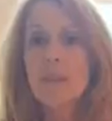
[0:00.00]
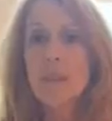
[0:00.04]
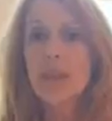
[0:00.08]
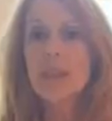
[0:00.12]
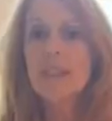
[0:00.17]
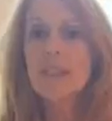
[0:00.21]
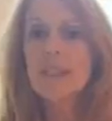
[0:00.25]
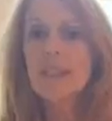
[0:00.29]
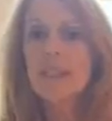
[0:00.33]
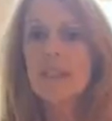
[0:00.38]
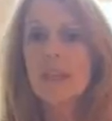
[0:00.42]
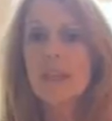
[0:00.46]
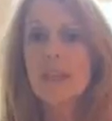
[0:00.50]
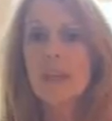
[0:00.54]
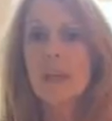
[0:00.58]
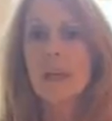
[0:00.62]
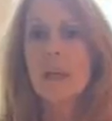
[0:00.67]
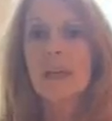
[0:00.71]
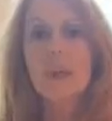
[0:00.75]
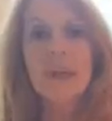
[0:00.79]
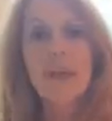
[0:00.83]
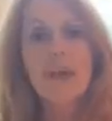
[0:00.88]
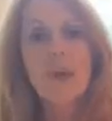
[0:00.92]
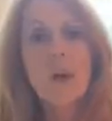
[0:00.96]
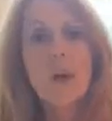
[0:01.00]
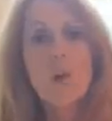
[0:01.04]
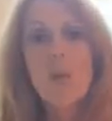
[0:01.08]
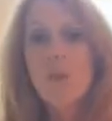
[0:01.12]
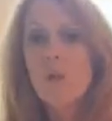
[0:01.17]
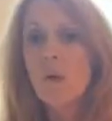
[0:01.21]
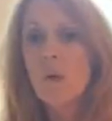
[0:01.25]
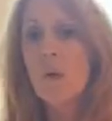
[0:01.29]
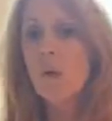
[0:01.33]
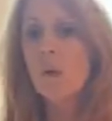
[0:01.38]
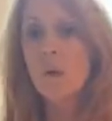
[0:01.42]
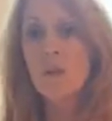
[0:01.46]
a lesson. They know
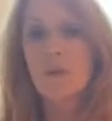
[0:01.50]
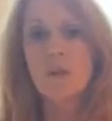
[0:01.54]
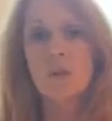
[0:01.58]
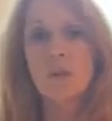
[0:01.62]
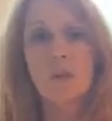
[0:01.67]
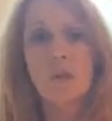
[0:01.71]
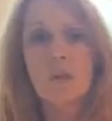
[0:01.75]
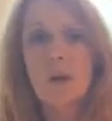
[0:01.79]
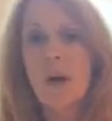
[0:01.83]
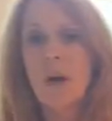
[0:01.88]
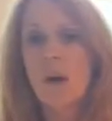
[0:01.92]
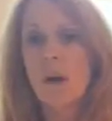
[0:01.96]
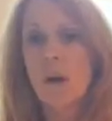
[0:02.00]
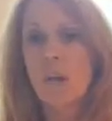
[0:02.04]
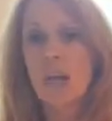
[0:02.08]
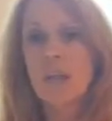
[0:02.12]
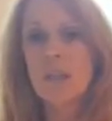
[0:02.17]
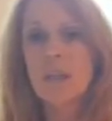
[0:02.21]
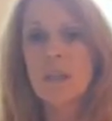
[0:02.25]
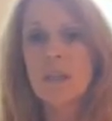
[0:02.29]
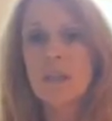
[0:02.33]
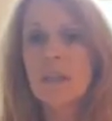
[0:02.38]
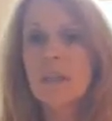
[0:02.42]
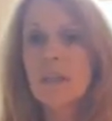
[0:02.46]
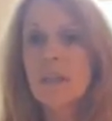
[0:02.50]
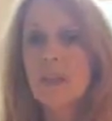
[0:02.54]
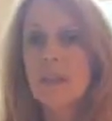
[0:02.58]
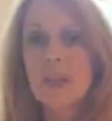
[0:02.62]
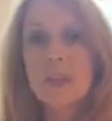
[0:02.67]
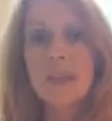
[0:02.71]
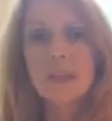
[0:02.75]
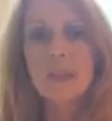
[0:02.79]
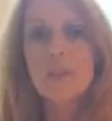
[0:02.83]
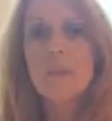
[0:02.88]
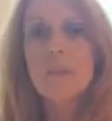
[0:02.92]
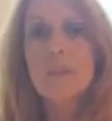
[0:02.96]
what we do in our lessons, and they
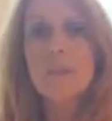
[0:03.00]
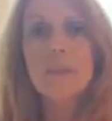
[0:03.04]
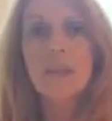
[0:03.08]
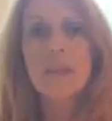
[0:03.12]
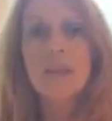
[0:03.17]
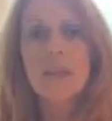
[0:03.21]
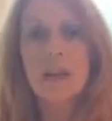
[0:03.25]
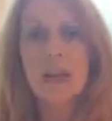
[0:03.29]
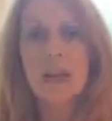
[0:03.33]
can mimic